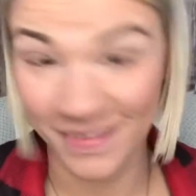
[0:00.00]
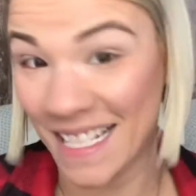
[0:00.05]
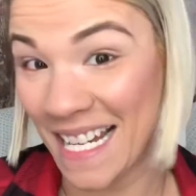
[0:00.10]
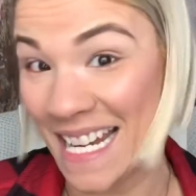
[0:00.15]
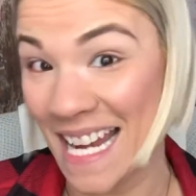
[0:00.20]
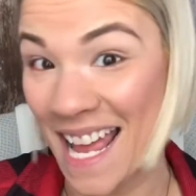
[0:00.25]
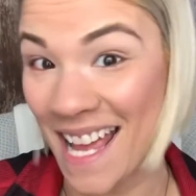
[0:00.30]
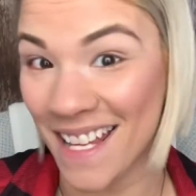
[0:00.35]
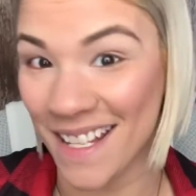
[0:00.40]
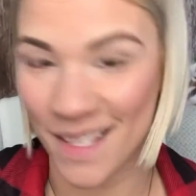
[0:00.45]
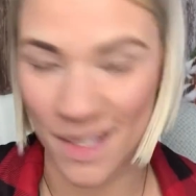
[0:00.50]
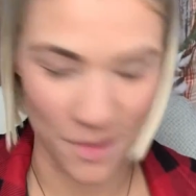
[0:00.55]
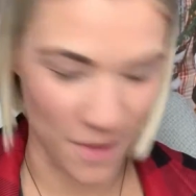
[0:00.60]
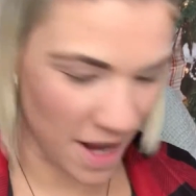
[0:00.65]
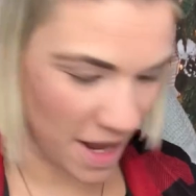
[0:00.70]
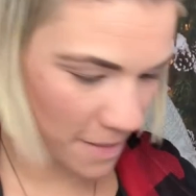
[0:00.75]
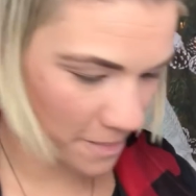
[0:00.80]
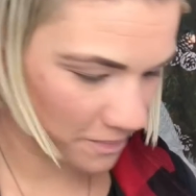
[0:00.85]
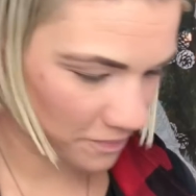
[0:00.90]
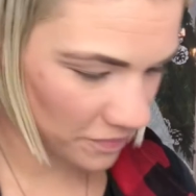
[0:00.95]
Nice,
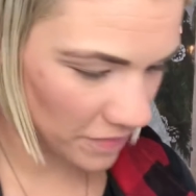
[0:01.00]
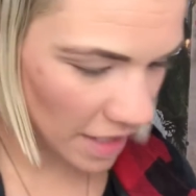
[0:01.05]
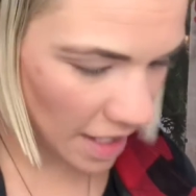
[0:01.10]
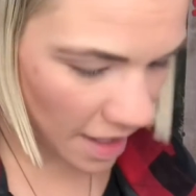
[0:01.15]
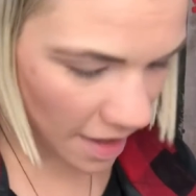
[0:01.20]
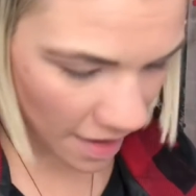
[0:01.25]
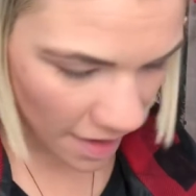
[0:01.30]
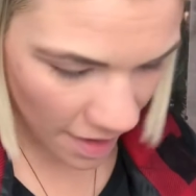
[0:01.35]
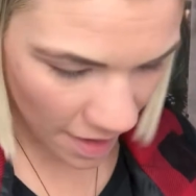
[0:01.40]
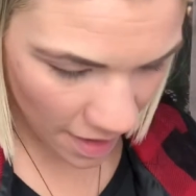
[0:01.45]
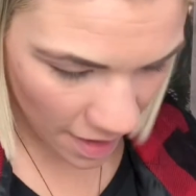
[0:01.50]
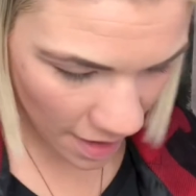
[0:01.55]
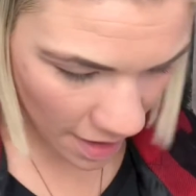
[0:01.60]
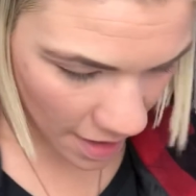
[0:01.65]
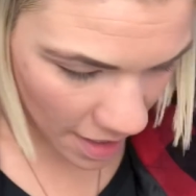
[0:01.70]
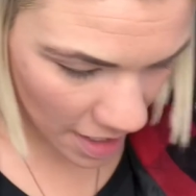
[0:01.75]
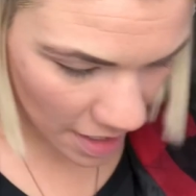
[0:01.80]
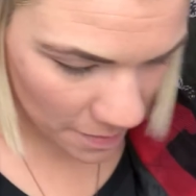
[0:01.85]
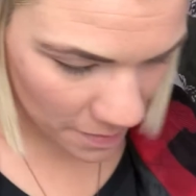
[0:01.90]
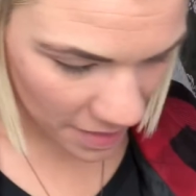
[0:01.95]
right?
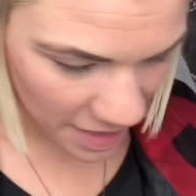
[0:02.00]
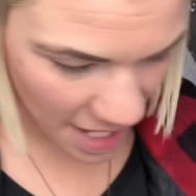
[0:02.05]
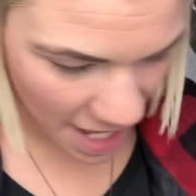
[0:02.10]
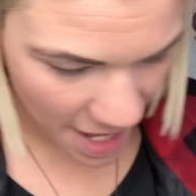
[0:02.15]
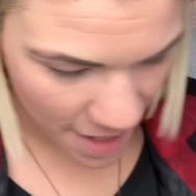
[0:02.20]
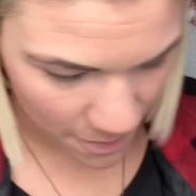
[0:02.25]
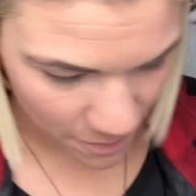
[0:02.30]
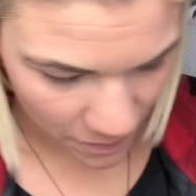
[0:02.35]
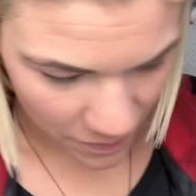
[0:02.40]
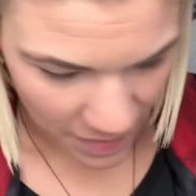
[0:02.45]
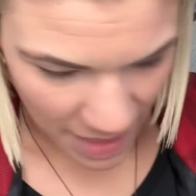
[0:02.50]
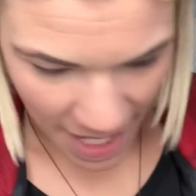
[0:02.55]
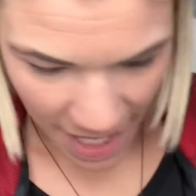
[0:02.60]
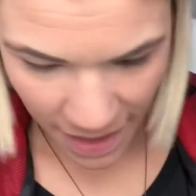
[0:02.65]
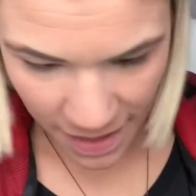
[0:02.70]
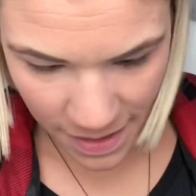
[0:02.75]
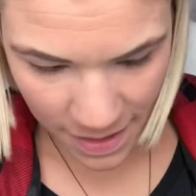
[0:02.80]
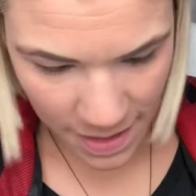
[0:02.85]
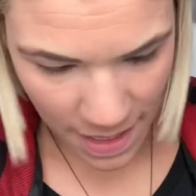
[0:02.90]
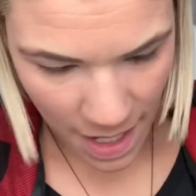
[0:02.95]
Okay,
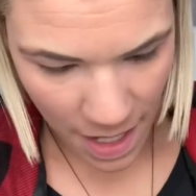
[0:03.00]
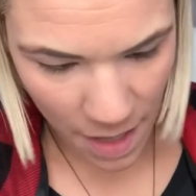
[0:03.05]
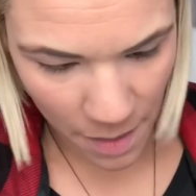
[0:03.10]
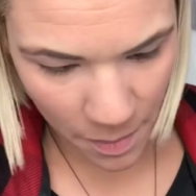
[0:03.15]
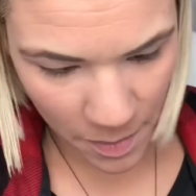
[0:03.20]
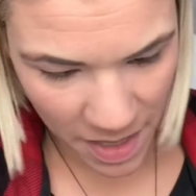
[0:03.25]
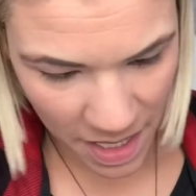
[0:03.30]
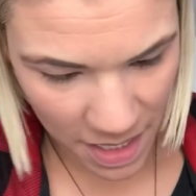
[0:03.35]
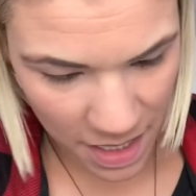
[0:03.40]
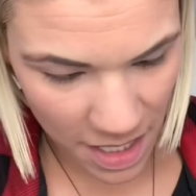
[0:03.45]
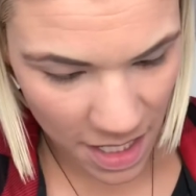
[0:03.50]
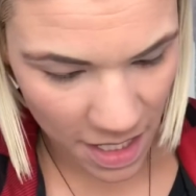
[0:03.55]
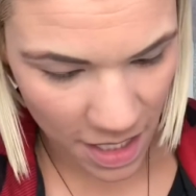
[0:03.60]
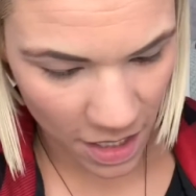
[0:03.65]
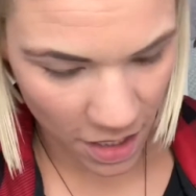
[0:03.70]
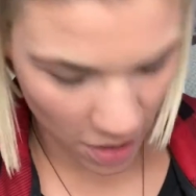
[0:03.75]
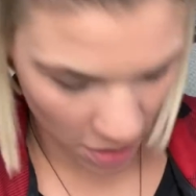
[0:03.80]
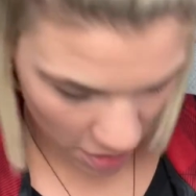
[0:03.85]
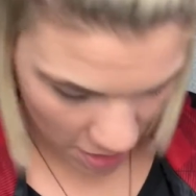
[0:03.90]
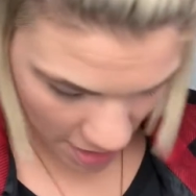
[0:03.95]
next up in
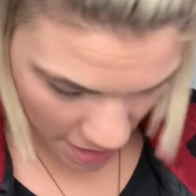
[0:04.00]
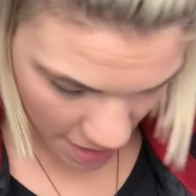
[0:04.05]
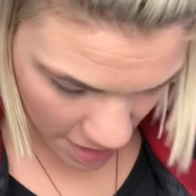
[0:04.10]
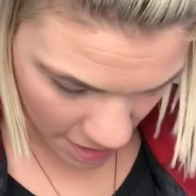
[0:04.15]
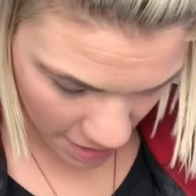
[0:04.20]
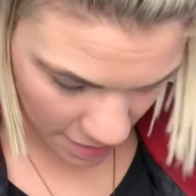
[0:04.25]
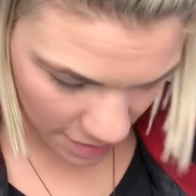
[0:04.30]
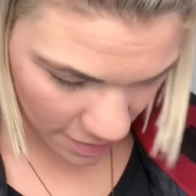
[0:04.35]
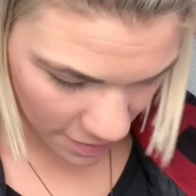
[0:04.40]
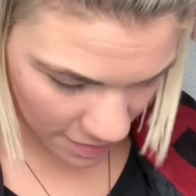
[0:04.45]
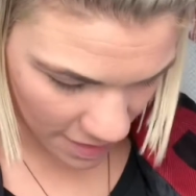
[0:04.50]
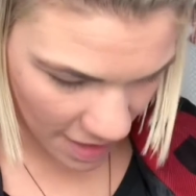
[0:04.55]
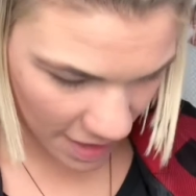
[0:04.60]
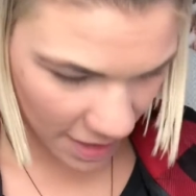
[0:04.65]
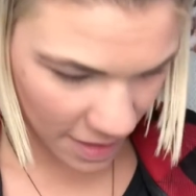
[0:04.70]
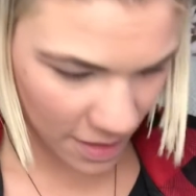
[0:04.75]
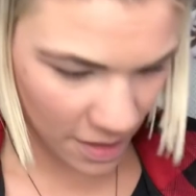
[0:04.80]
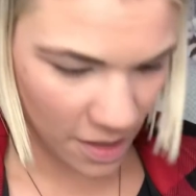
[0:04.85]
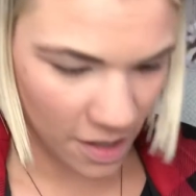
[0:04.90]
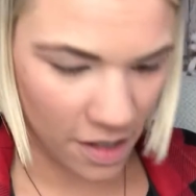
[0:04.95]
here is, I
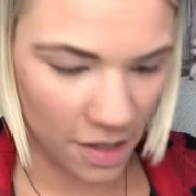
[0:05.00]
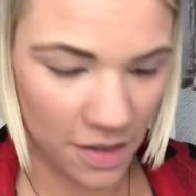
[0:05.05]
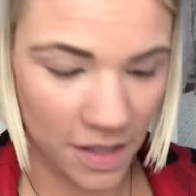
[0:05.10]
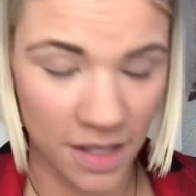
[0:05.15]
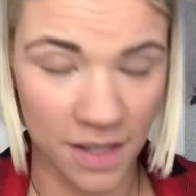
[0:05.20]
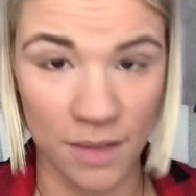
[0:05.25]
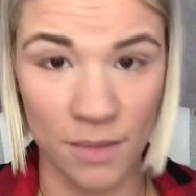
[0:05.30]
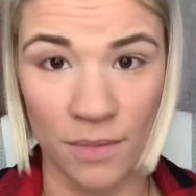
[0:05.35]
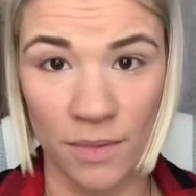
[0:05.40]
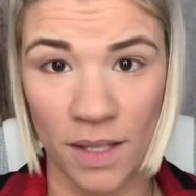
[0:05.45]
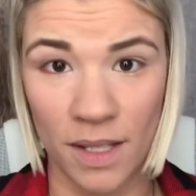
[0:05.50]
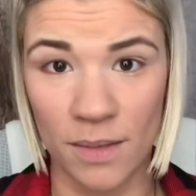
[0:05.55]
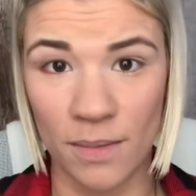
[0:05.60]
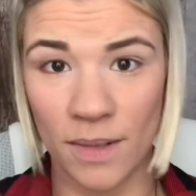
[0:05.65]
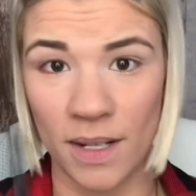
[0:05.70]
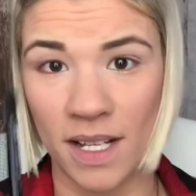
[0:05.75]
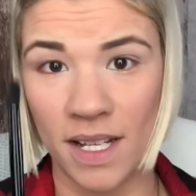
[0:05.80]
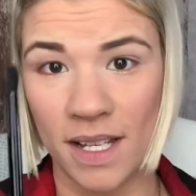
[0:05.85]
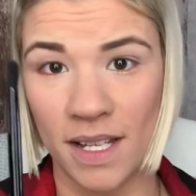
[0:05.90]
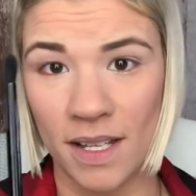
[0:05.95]
like to call this
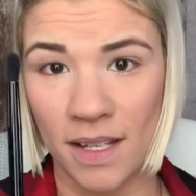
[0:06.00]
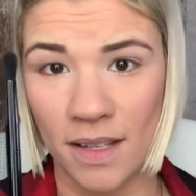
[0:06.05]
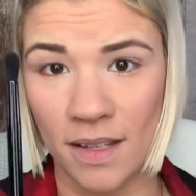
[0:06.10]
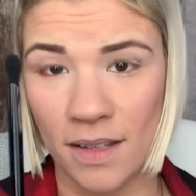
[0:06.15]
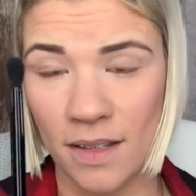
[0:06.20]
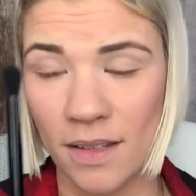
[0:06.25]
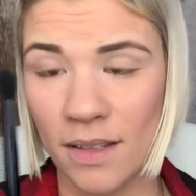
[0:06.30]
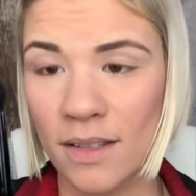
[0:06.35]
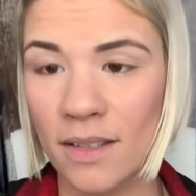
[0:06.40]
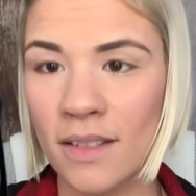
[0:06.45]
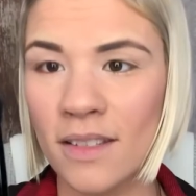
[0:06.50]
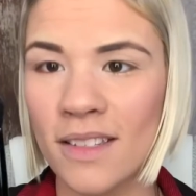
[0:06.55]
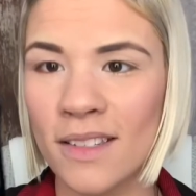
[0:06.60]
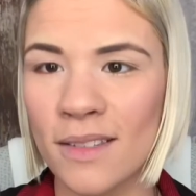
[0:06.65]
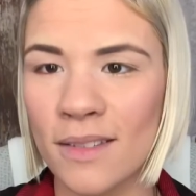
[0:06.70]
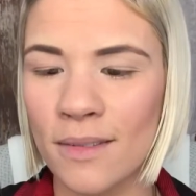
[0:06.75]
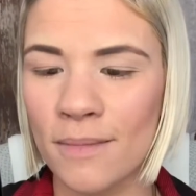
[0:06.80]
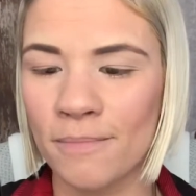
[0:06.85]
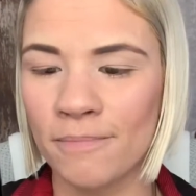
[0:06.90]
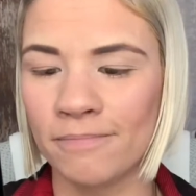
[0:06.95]
one
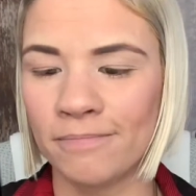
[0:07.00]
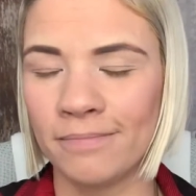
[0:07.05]
is,